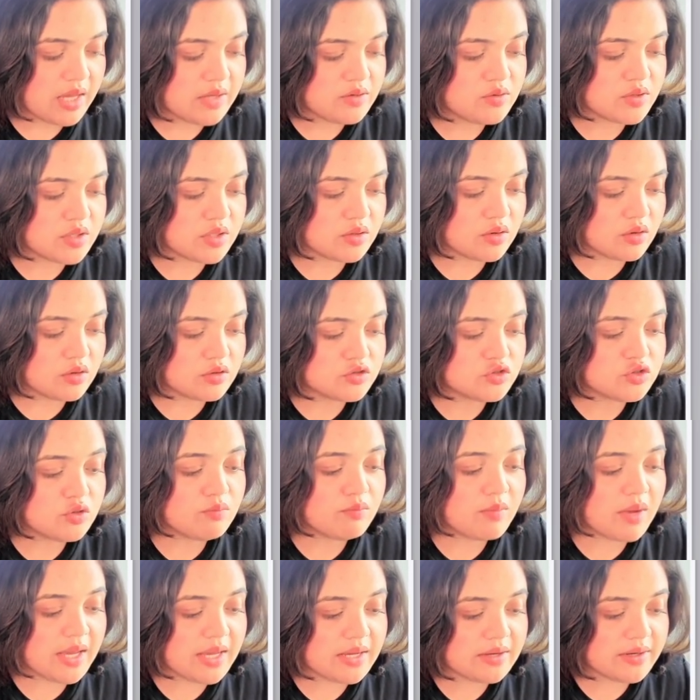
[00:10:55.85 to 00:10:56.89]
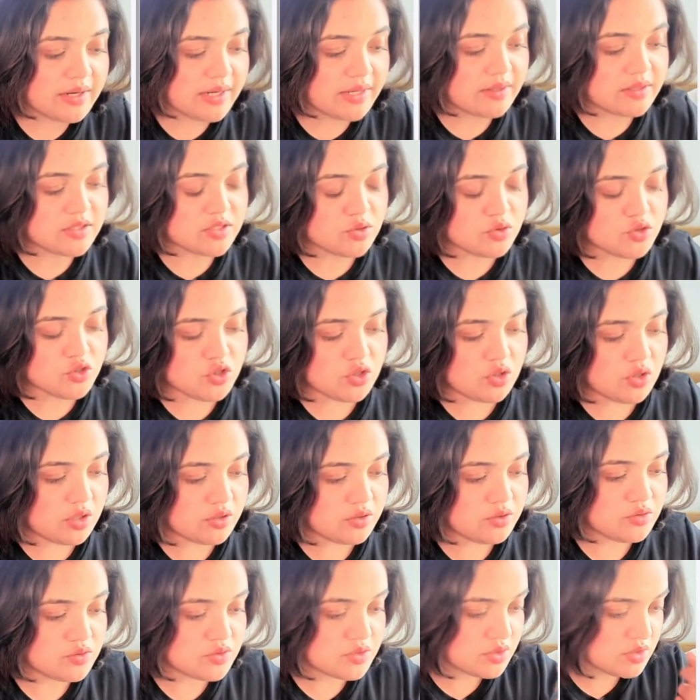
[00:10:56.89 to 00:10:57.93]
And you can also migrate the social
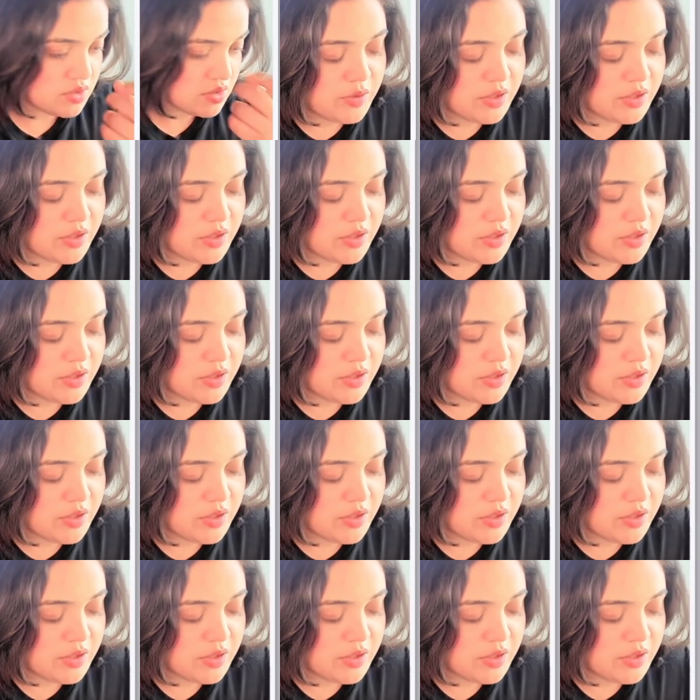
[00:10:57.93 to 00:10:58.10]
auth user,